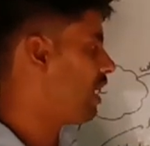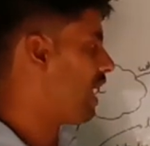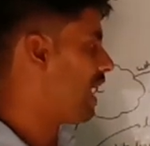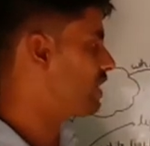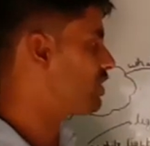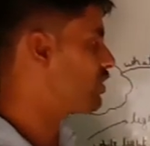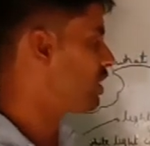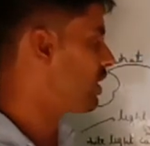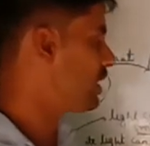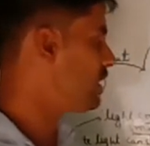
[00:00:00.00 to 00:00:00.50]

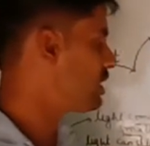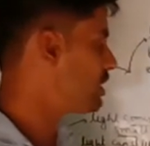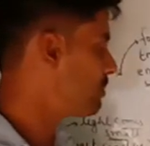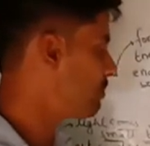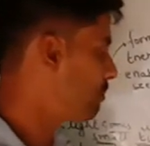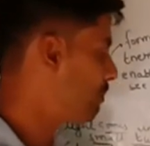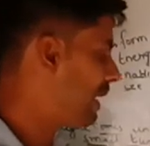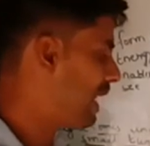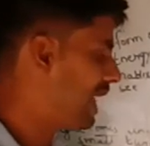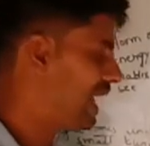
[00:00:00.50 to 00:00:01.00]
h
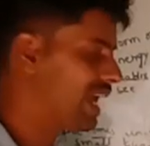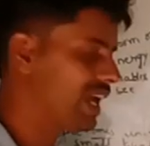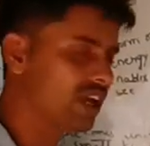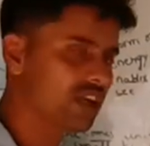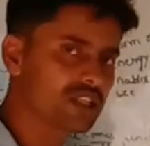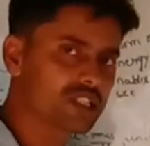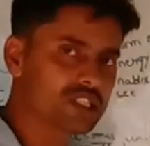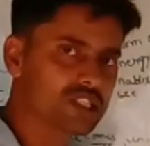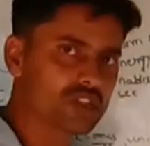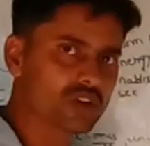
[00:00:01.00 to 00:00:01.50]
is
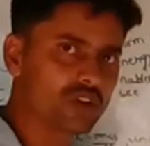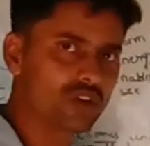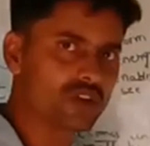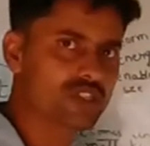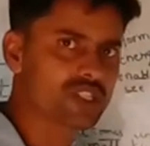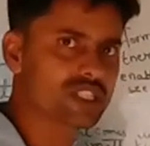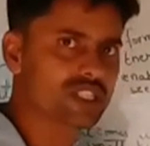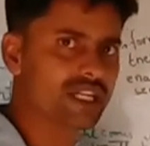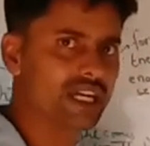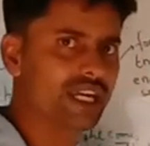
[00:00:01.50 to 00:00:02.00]
Planck's
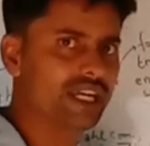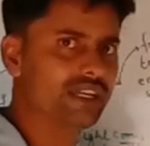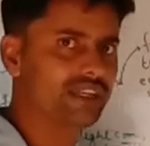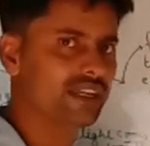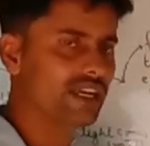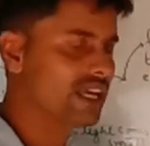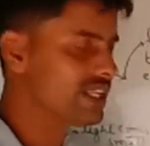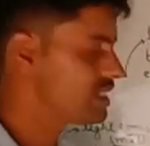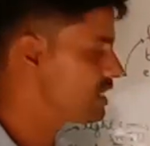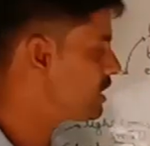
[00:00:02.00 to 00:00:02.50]

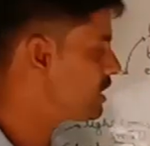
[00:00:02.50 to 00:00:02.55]
constant.